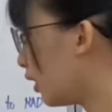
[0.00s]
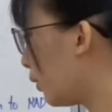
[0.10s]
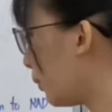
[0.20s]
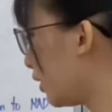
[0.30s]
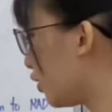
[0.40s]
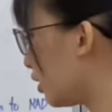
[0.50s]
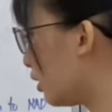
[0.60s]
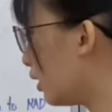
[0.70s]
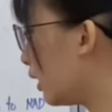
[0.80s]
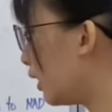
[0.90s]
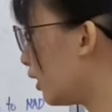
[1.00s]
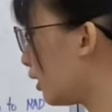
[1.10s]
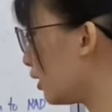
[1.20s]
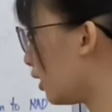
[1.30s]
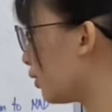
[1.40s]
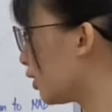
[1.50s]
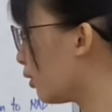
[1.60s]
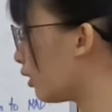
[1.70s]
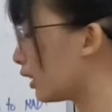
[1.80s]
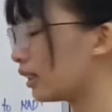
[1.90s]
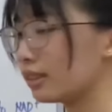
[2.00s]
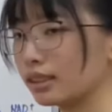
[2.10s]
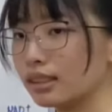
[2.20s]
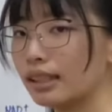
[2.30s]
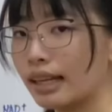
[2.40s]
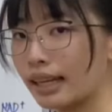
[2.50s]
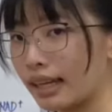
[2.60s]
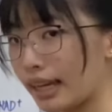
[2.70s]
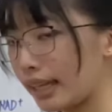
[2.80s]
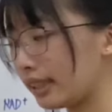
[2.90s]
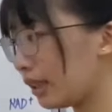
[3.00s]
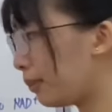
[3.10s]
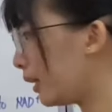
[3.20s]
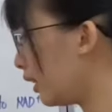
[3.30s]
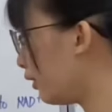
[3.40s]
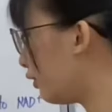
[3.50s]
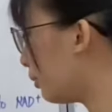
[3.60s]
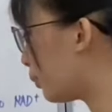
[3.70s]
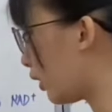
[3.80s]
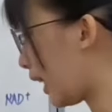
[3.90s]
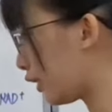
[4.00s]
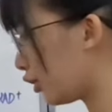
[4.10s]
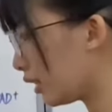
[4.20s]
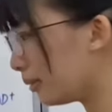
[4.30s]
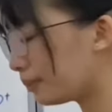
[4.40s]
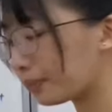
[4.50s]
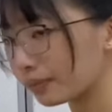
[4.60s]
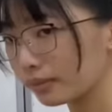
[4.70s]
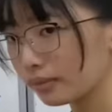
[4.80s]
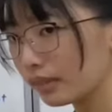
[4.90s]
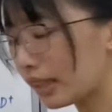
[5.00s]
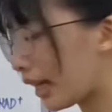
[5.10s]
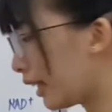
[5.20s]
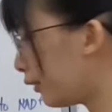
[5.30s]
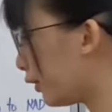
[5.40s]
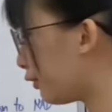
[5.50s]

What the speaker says: which here also occurs ATP production, and it will